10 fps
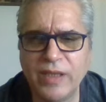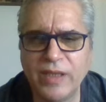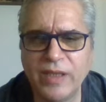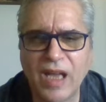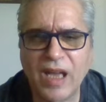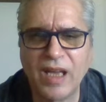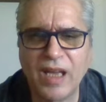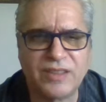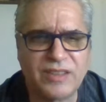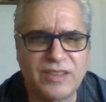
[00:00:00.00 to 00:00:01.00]

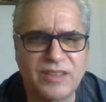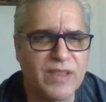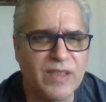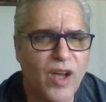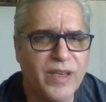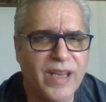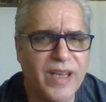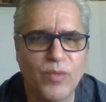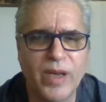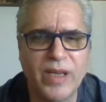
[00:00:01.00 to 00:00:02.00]
what is
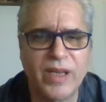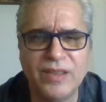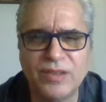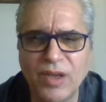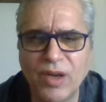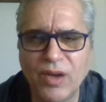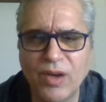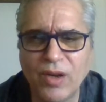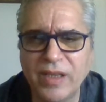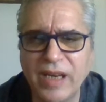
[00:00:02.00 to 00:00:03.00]
Sauvignon
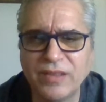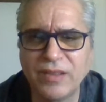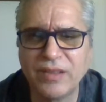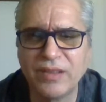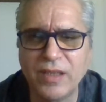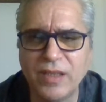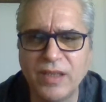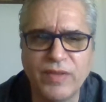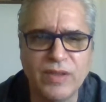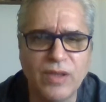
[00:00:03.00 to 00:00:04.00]
anyways? You know, it
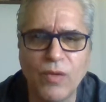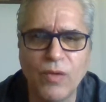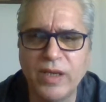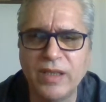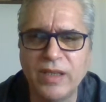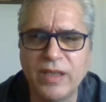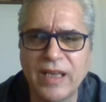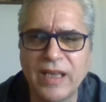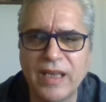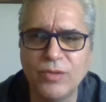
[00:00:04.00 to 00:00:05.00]
has a nice
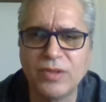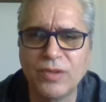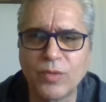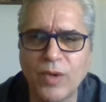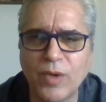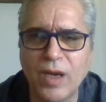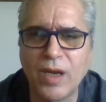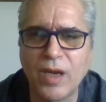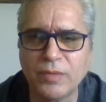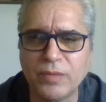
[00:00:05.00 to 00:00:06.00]
Sauvignon. What is that? Am I
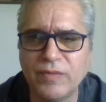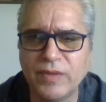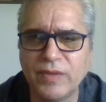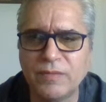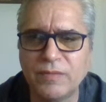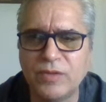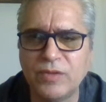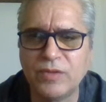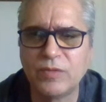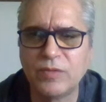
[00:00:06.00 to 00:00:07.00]
using the wrong terms,
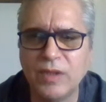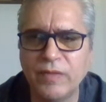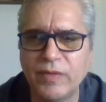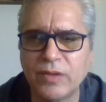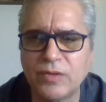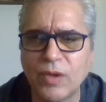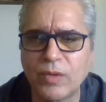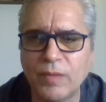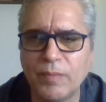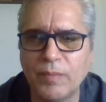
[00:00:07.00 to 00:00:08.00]
even
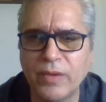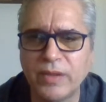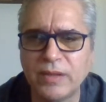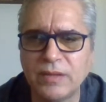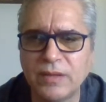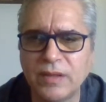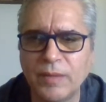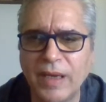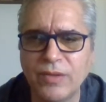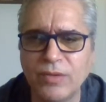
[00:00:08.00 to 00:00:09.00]
to joke about
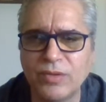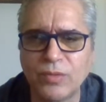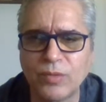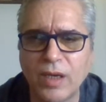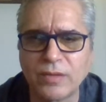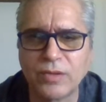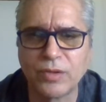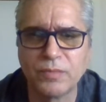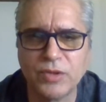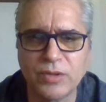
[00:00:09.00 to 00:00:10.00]
it? Am I using the
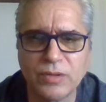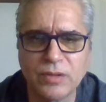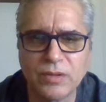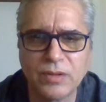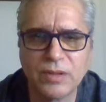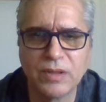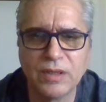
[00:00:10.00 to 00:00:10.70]
wrong terms,